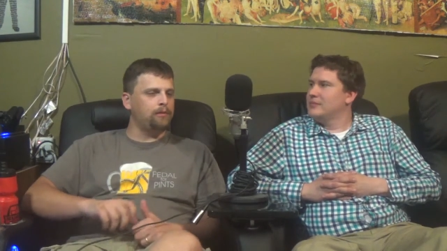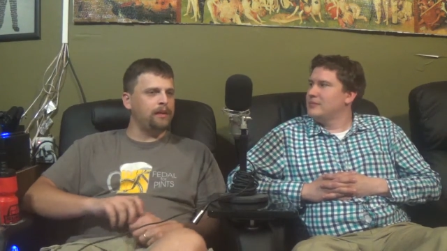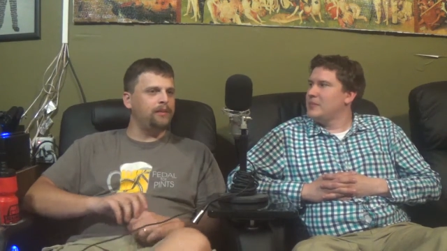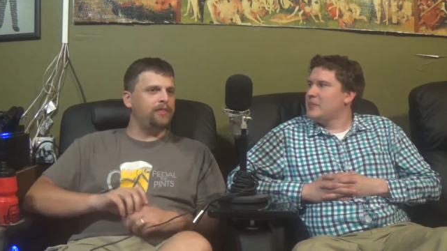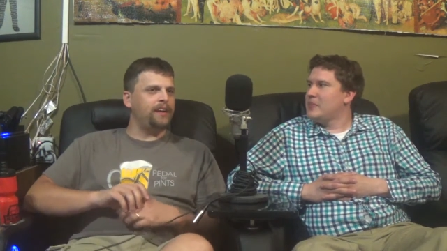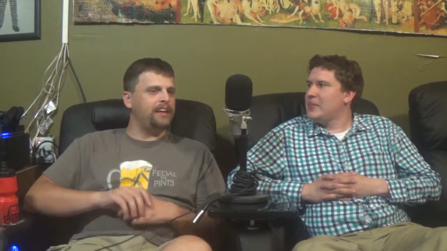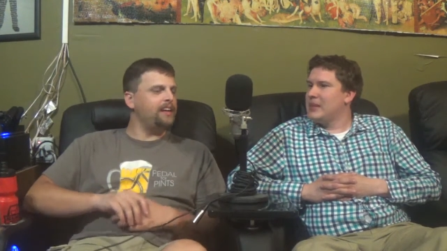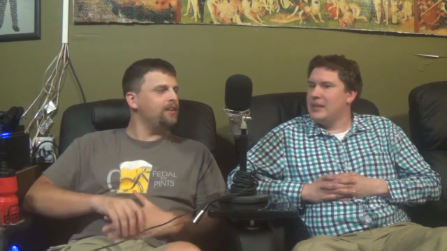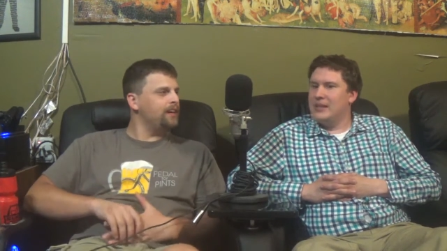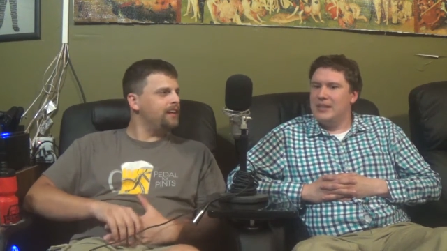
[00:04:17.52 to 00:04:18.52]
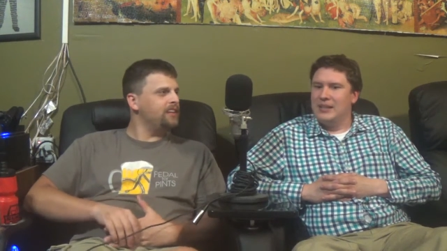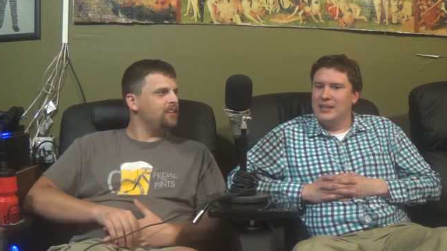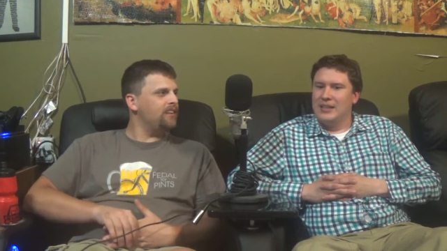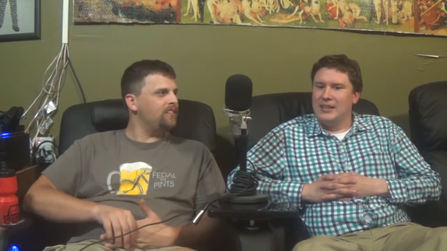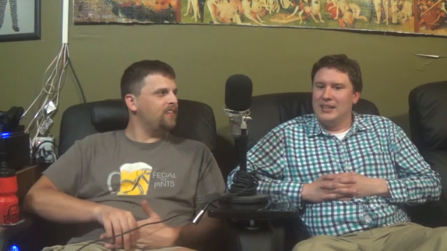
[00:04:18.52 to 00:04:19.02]
Speaker 1: were you thinking going
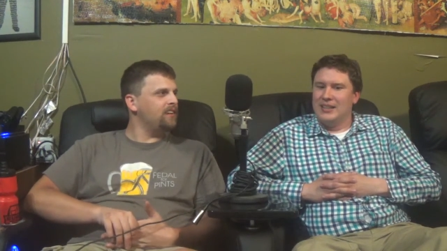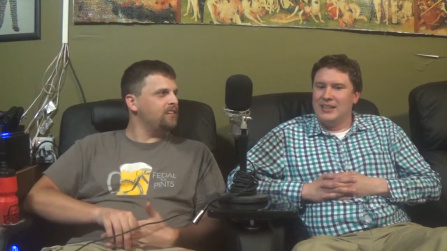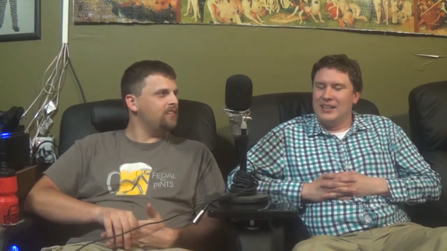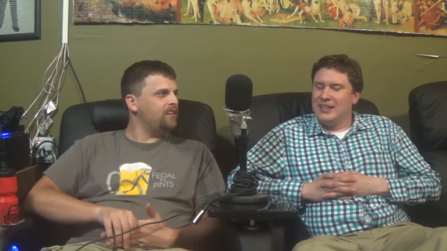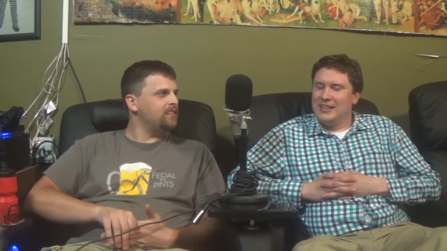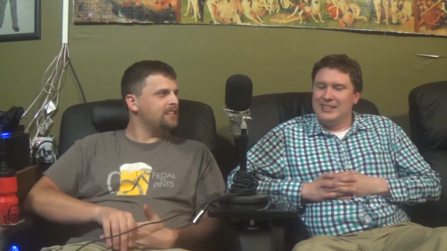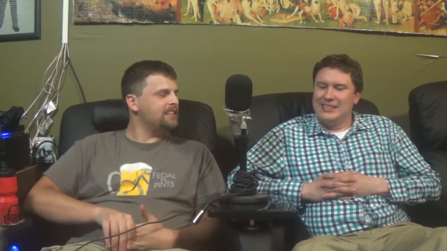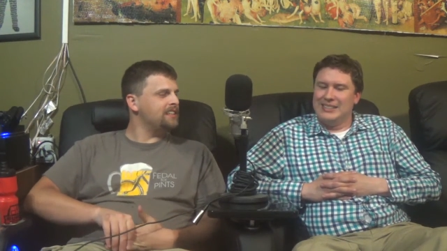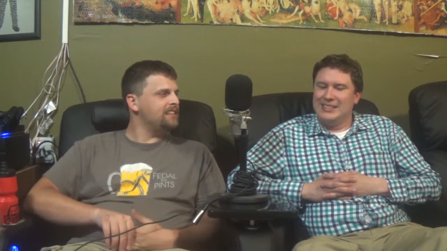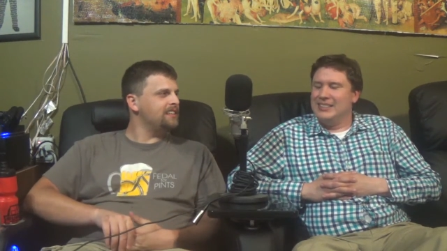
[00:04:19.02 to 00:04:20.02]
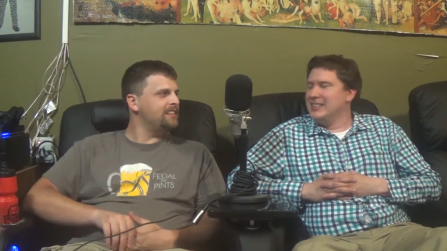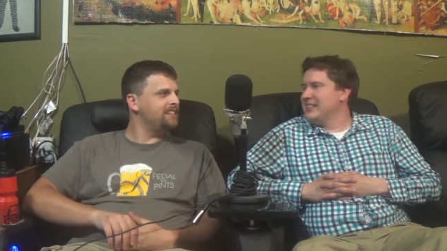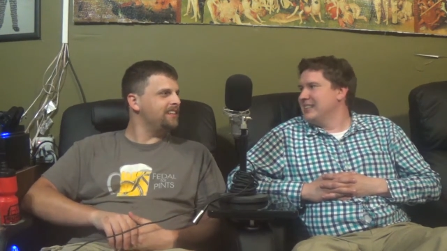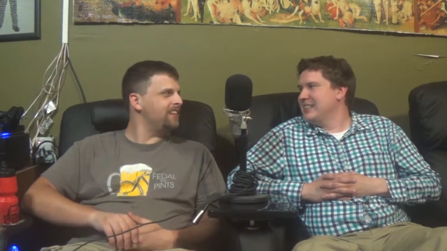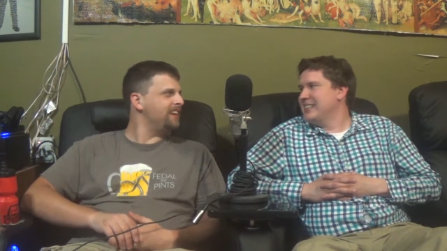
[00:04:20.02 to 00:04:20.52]
into it? Did
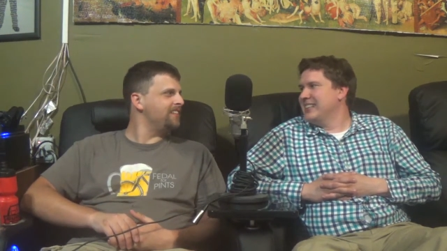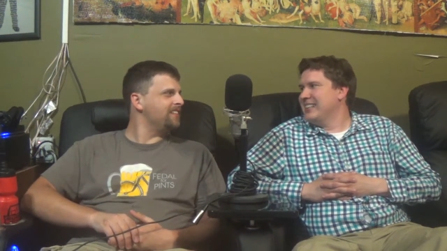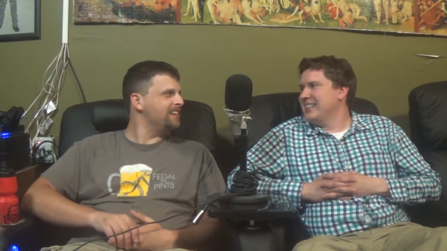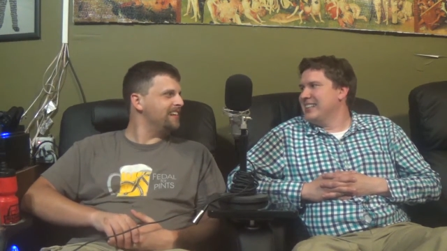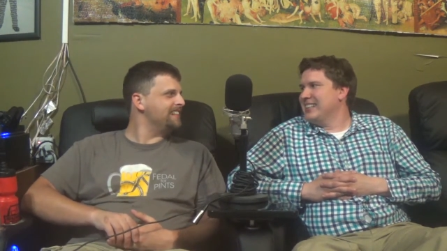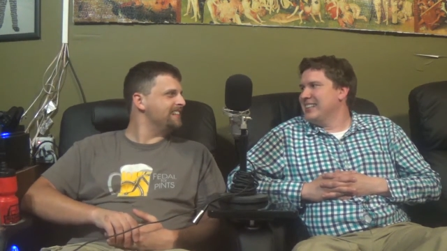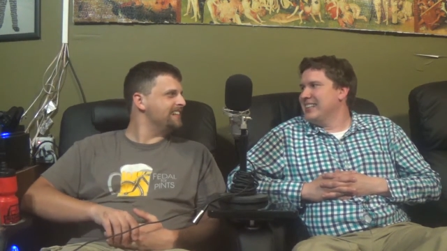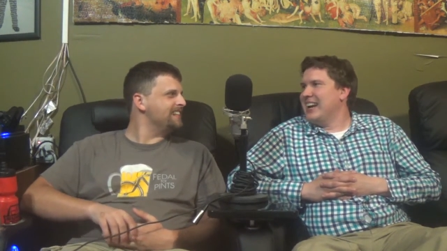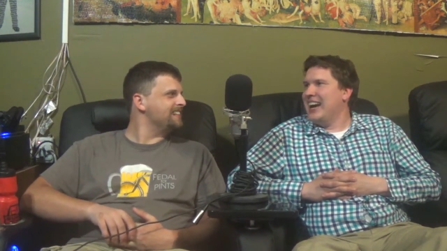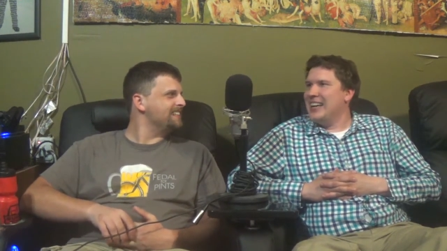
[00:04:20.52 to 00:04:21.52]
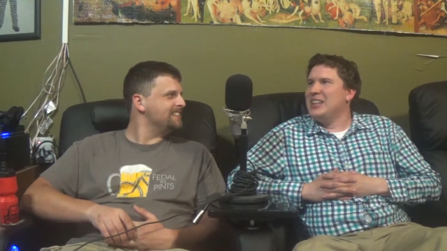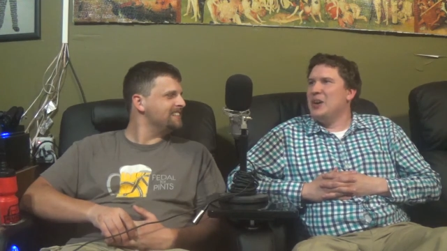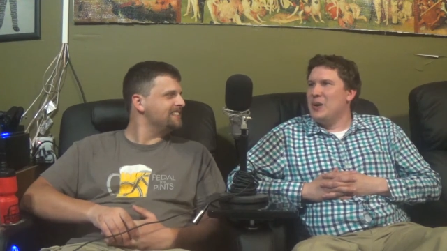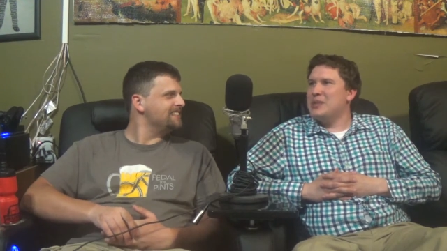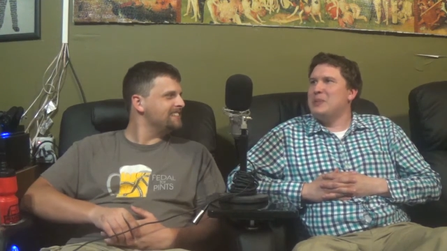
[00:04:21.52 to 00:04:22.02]
Speaker 2: you think you were, I had
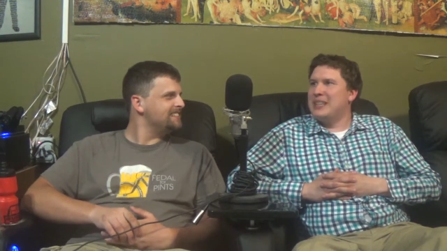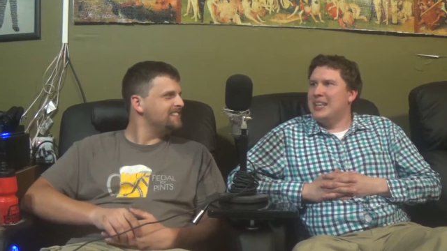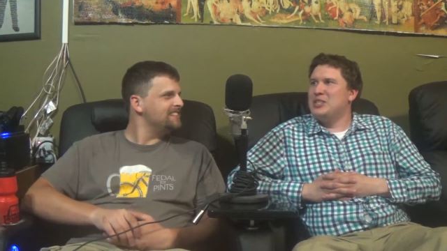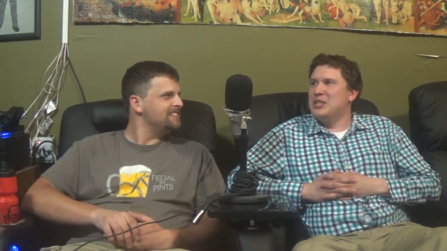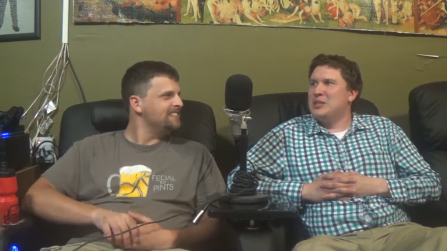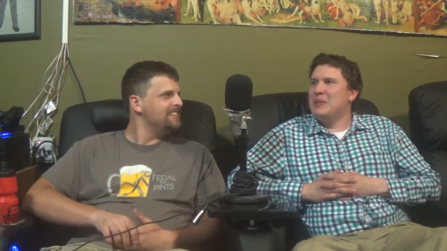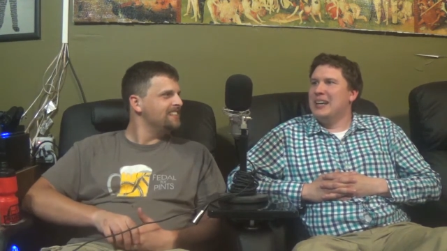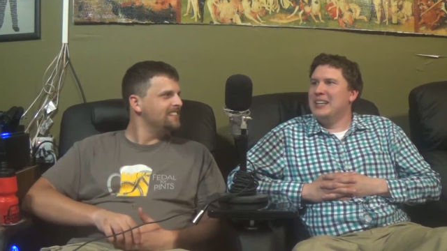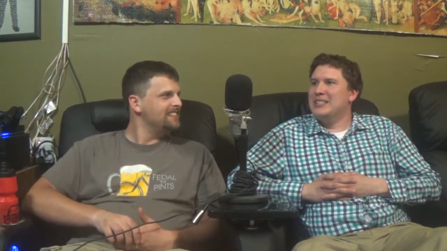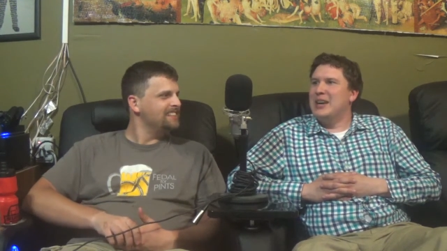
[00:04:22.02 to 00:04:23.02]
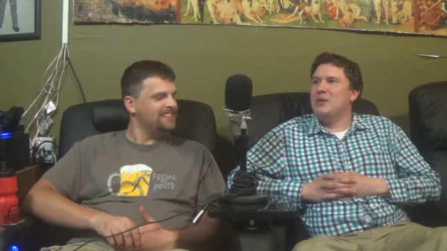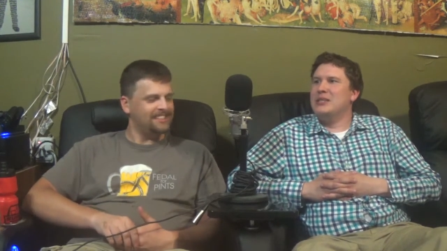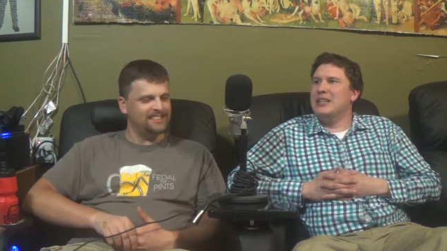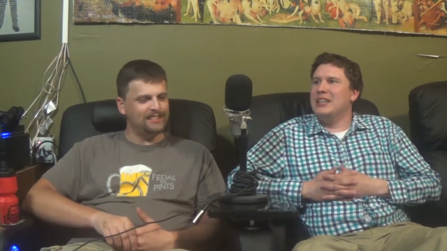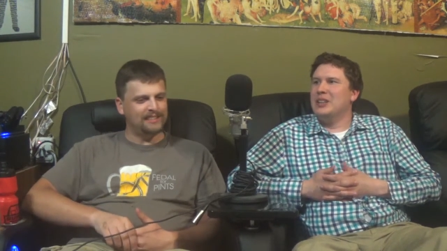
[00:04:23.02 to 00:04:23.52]
low expectations, to be honest. I was
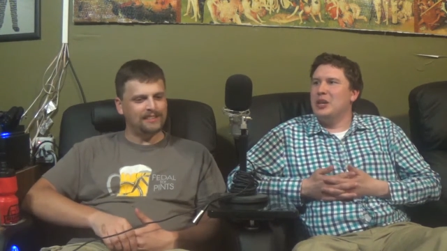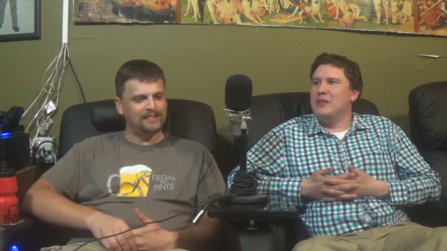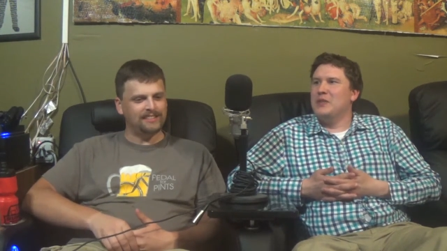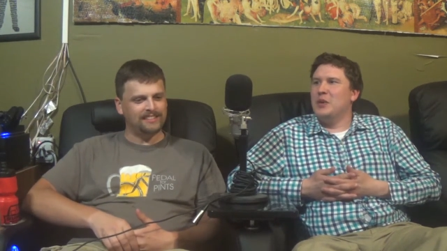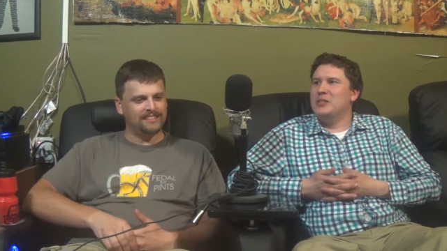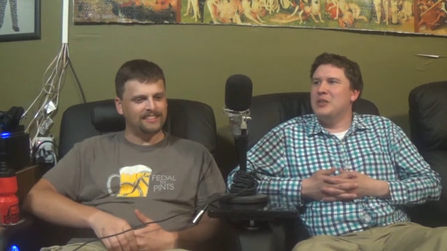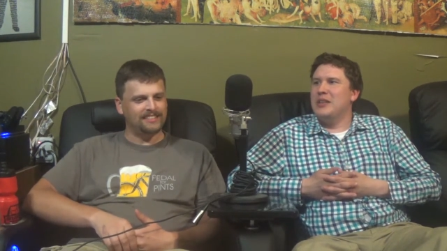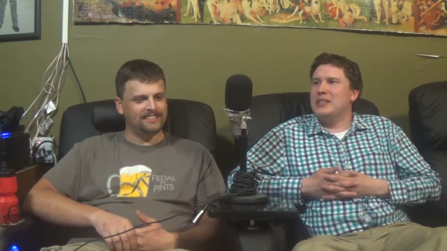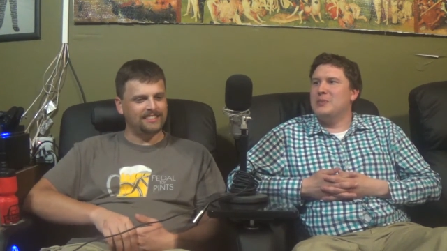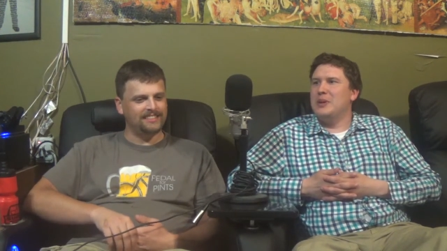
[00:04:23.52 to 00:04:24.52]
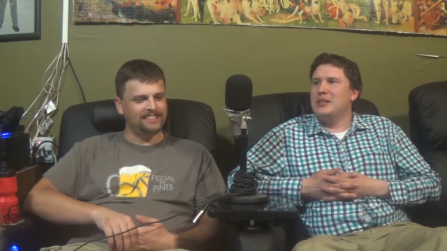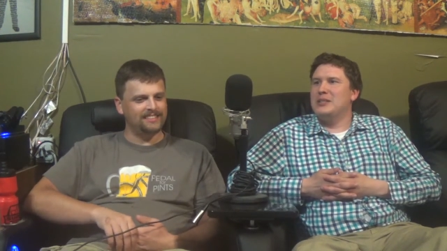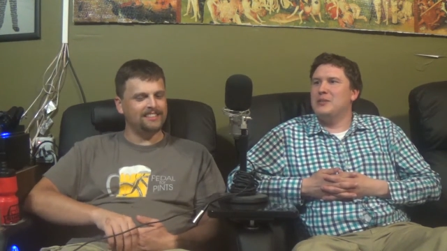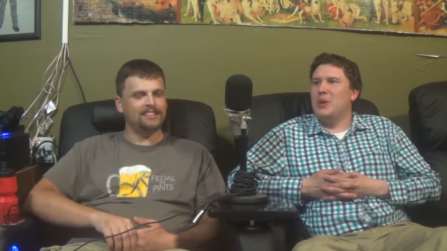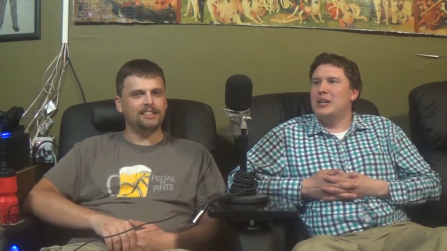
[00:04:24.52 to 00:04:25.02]
looking forward to the experience
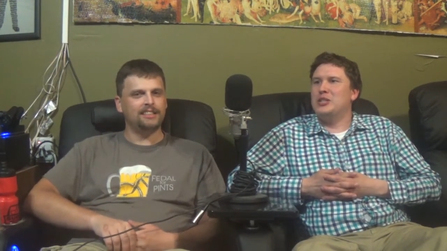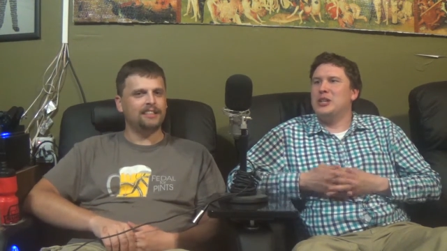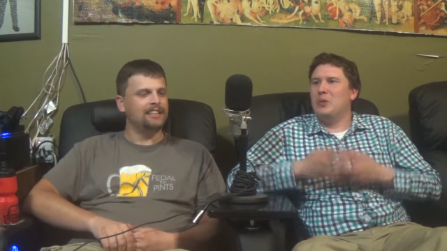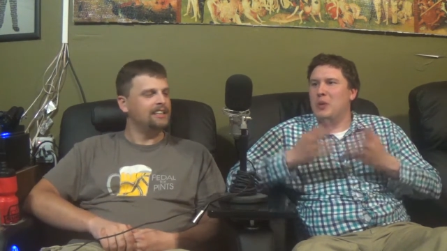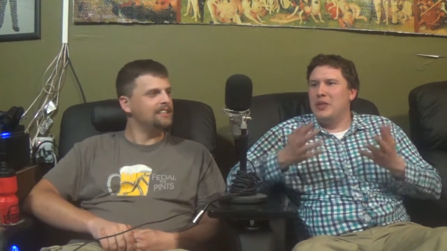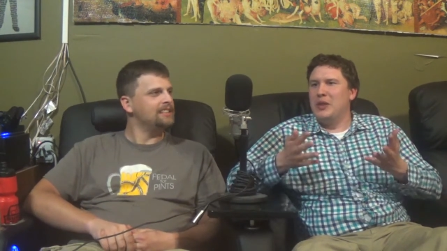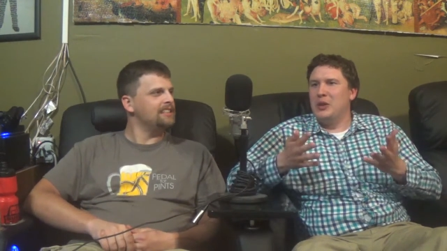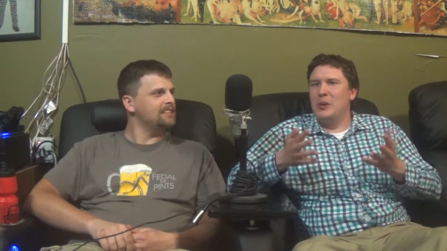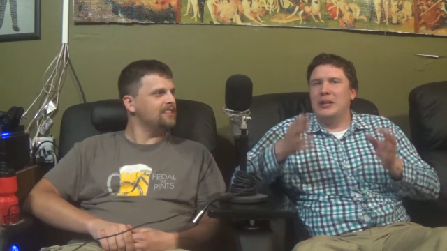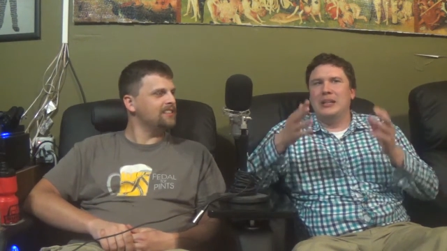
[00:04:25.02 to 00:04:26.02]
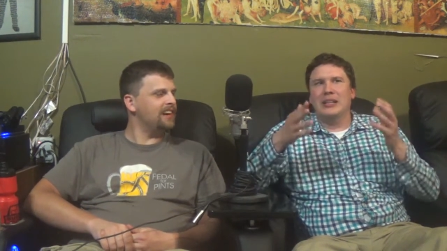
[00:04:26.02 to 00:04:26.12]
of watching it with you, and